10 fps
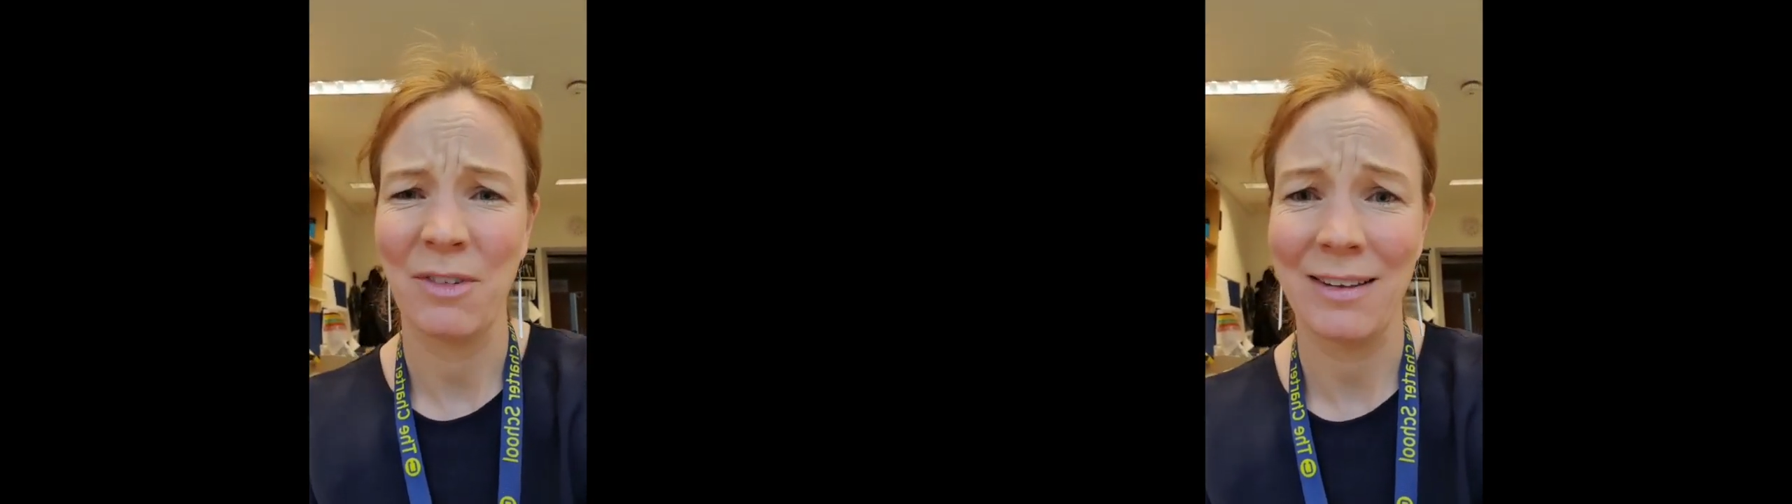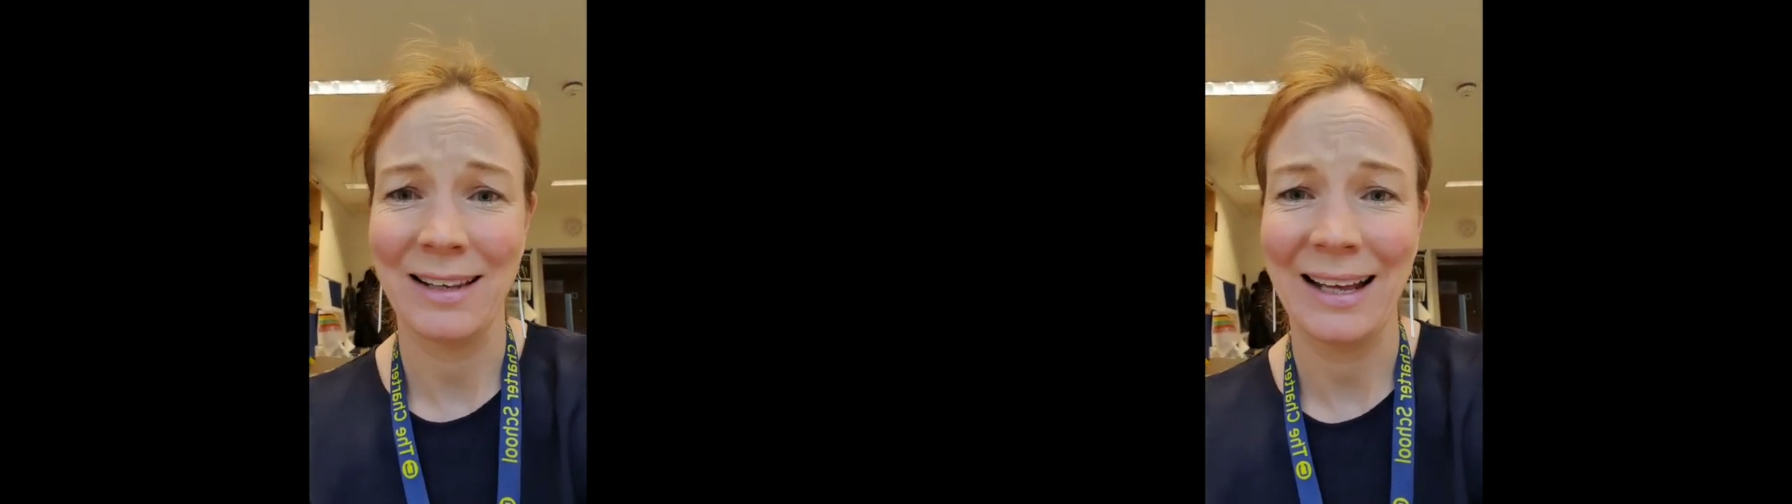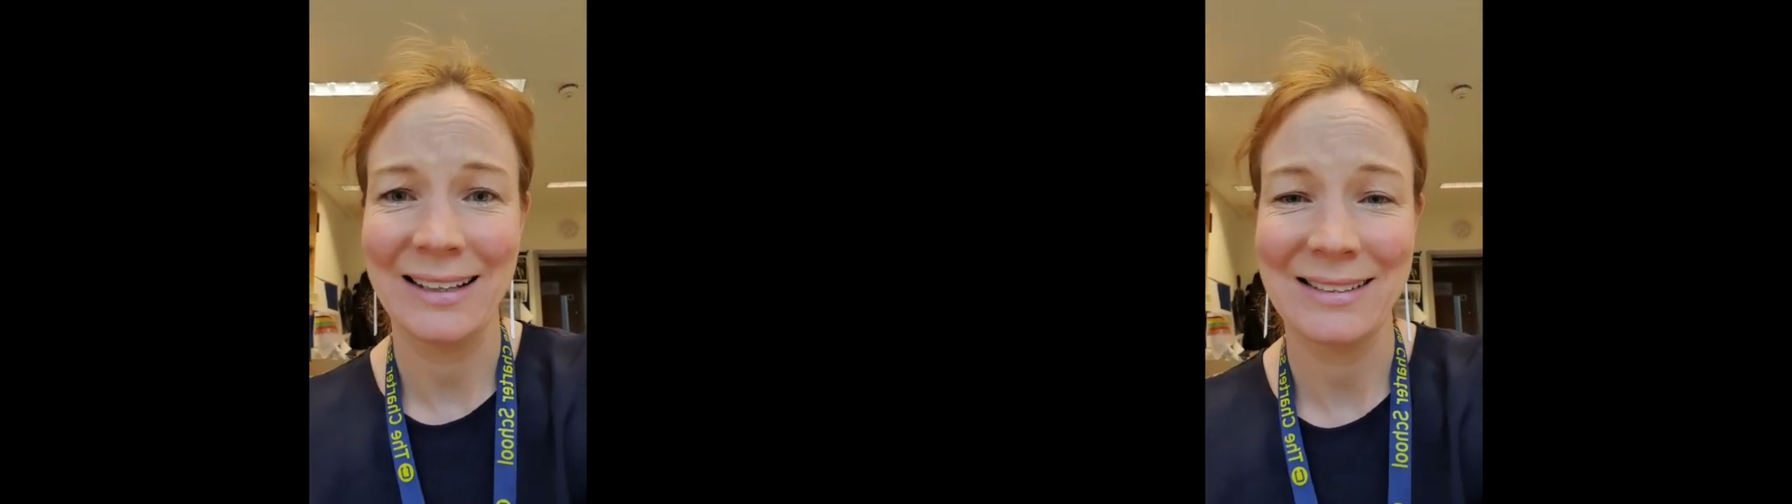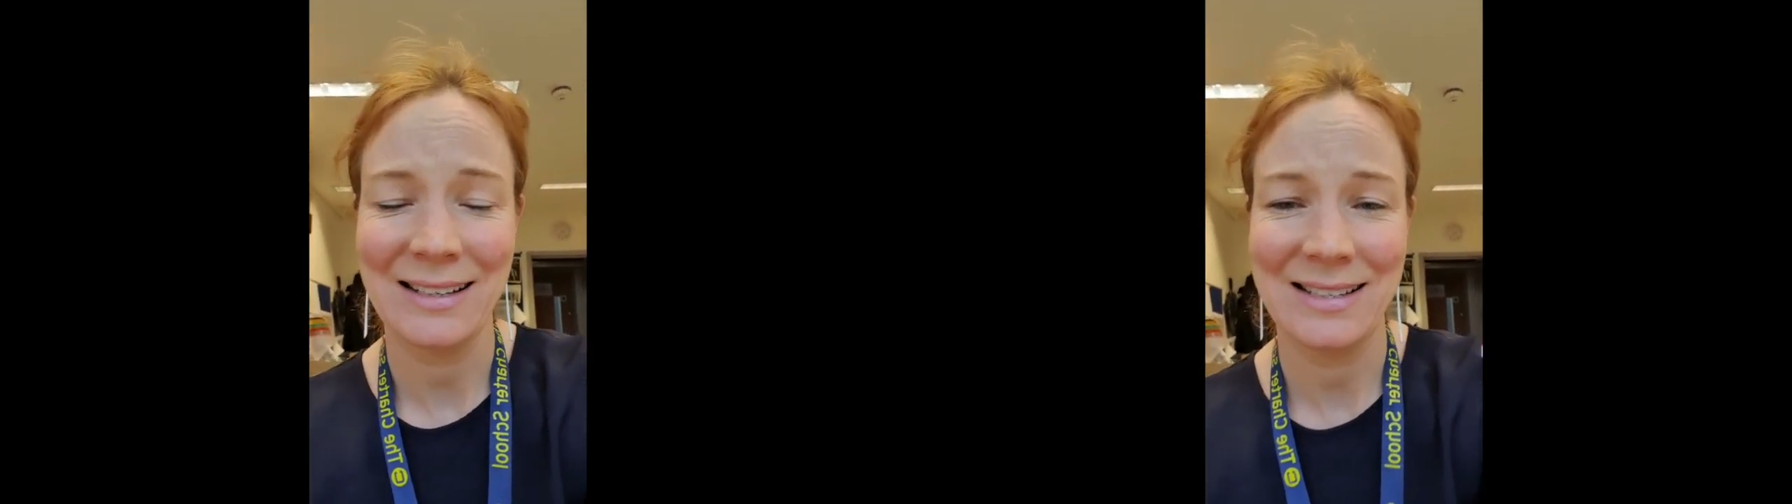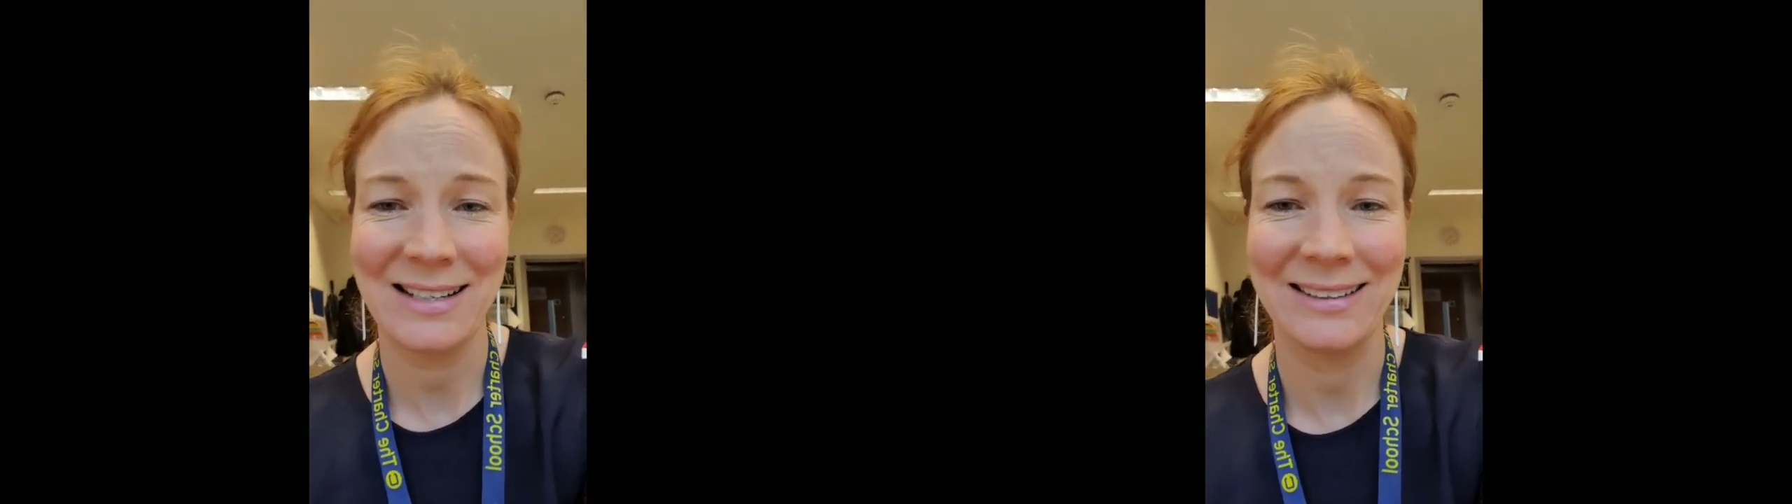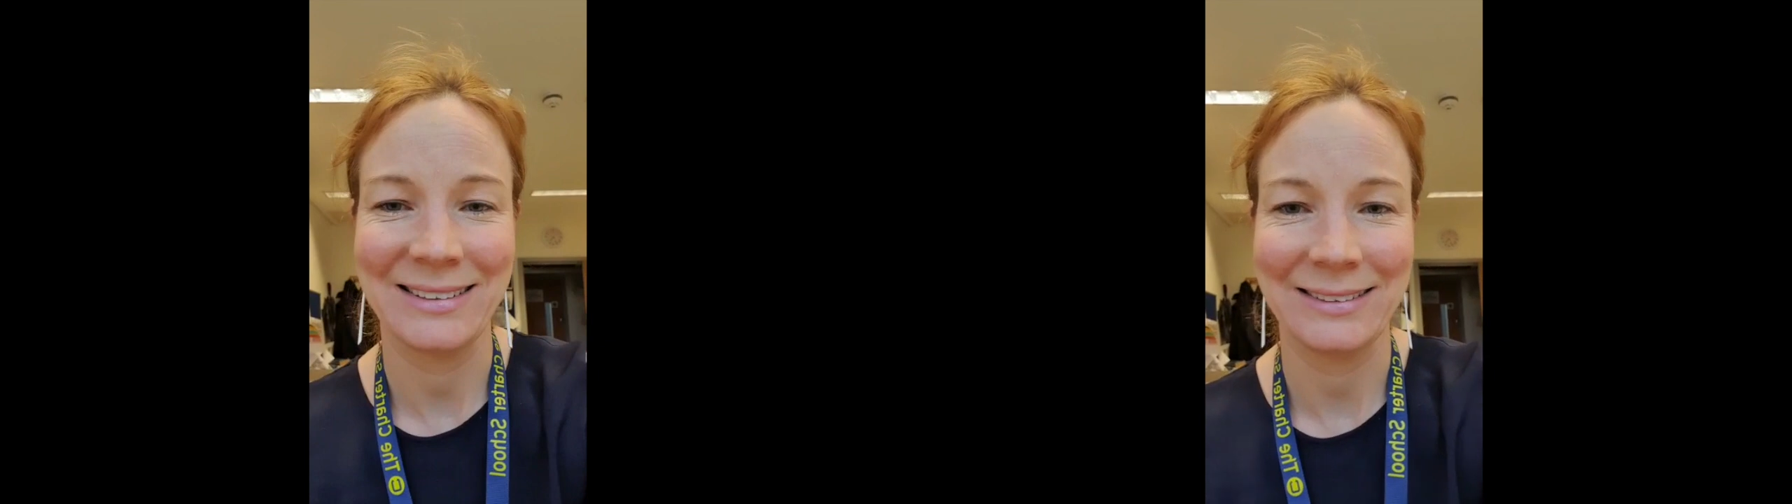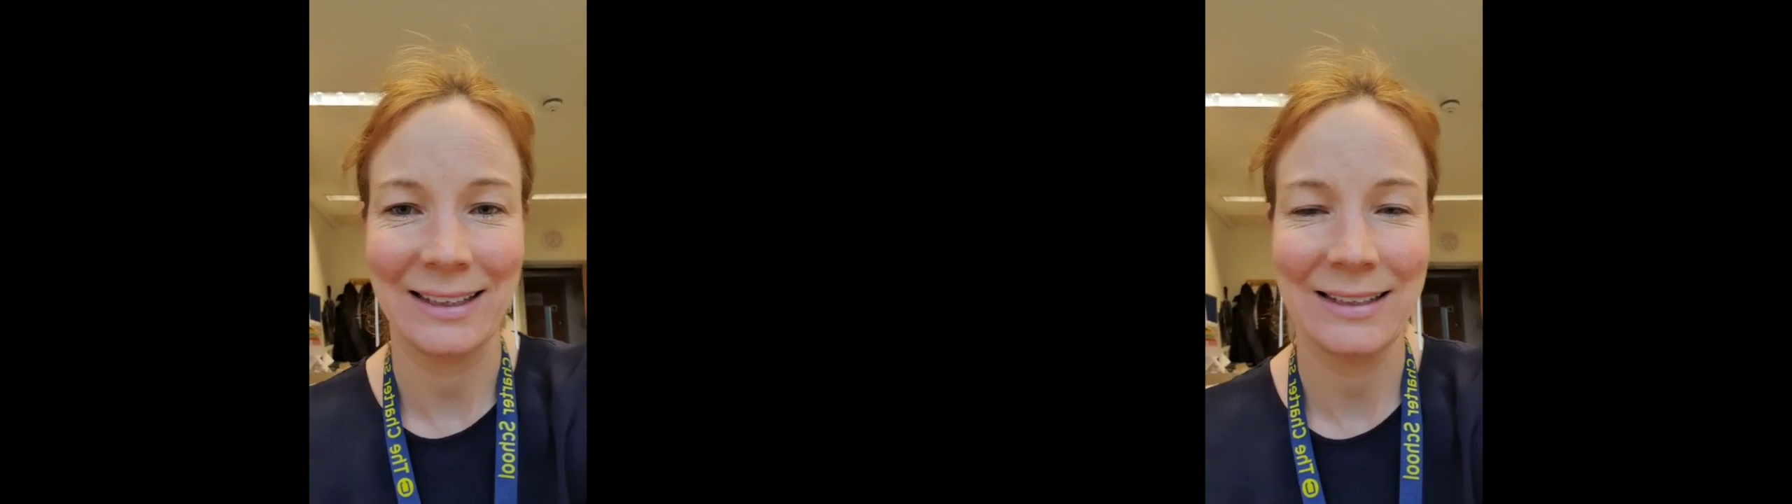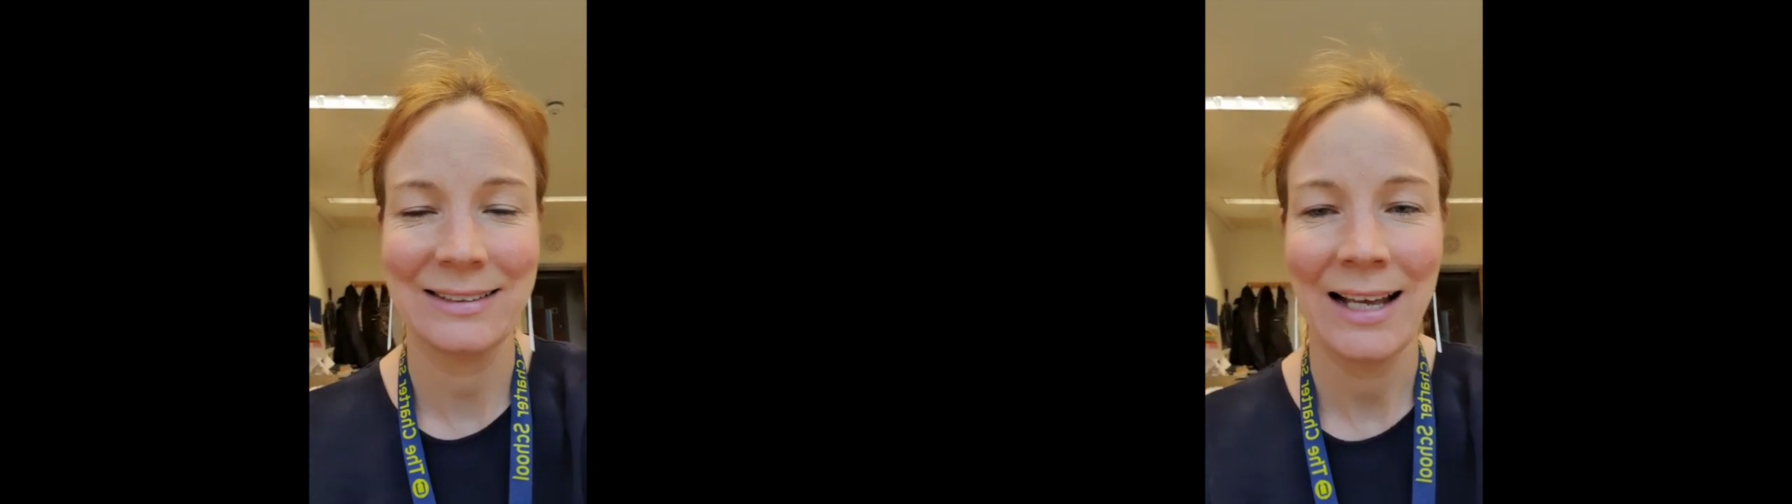rather late sending this.